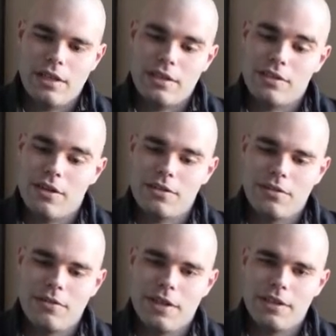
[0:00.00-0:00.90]
It's
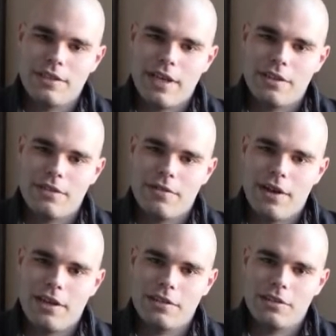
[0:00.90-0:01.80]
also very
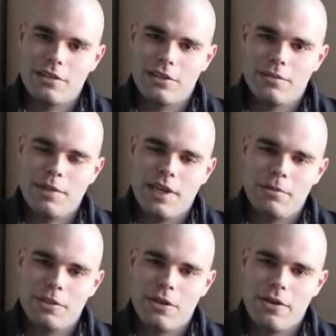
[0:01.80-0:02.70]
satisfying to just be
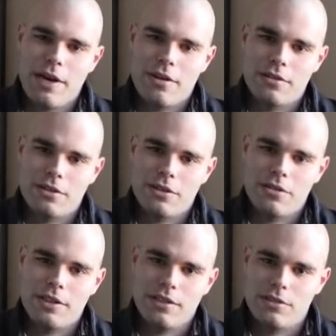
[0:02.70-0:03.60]
able to go out on the
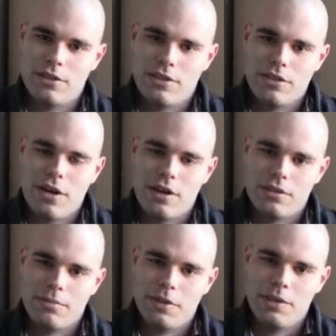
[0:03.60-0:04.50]
street and just talk
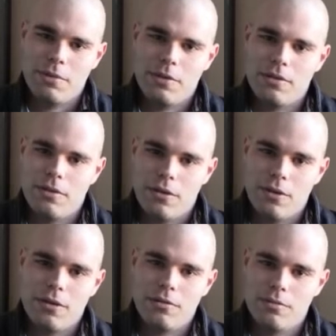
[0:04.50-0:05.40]
to people
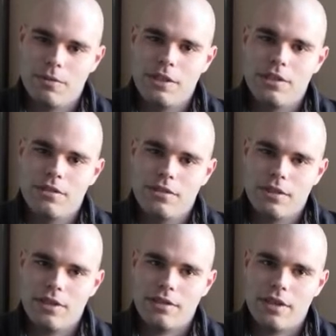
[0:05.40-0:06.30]
or read
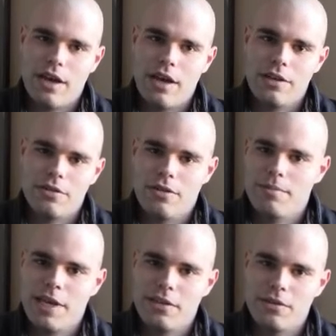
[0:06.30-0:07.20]
a sign or a
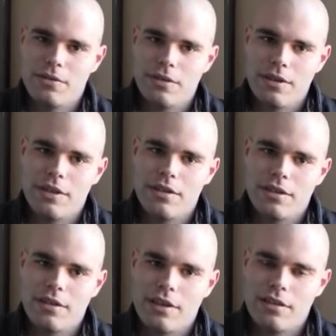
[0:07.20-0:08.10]
menu or
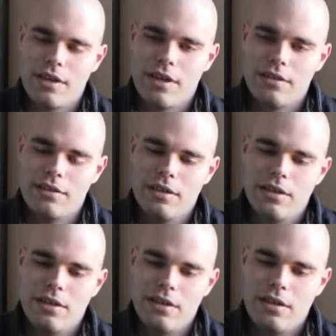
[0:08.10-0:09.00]
anything like
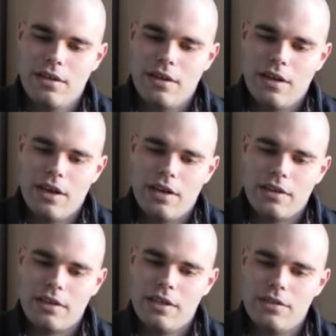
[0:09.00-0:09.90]

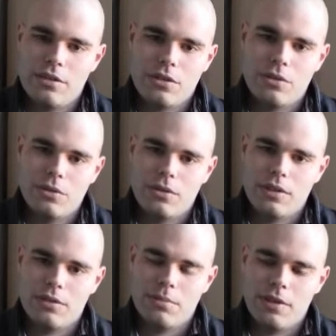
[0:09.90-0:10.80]
that. Keats School
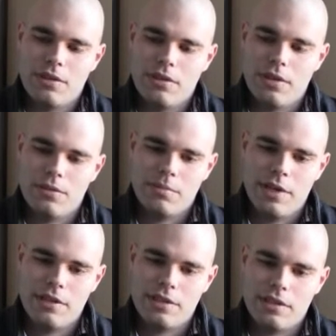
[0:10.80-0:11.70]
has been
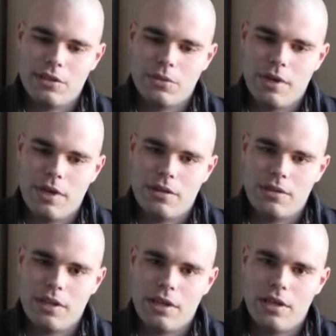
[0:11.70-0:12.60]
amazing as
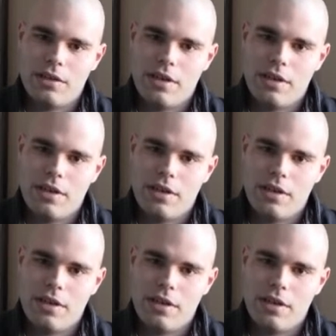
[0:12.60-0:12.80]
well.